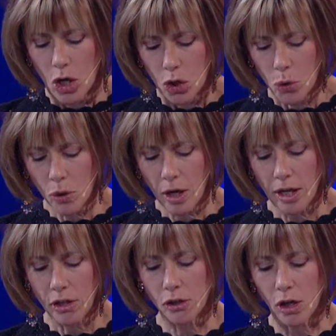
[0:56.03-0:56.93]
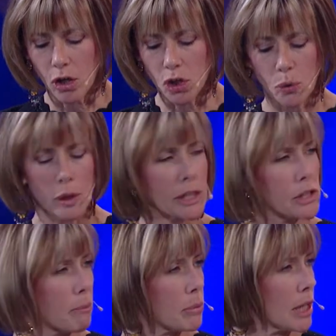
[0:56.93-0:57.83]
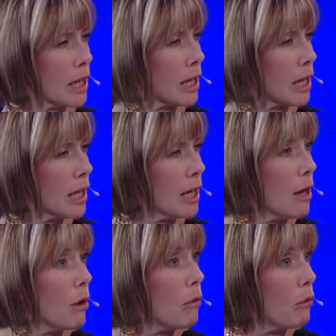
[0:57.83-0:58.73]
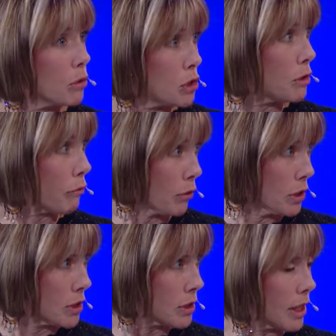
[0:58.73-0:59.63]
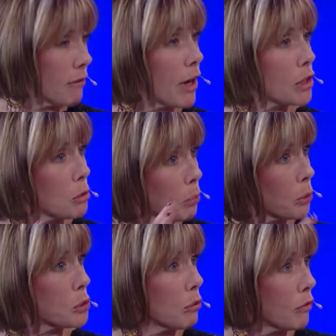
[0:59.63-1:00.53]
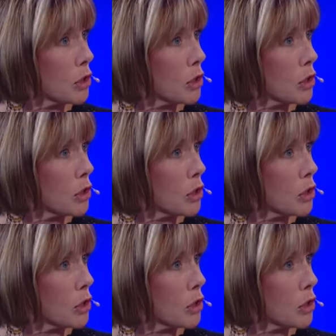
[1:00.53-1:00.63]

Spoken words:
You guys are doing something different. In fact, you're both doing very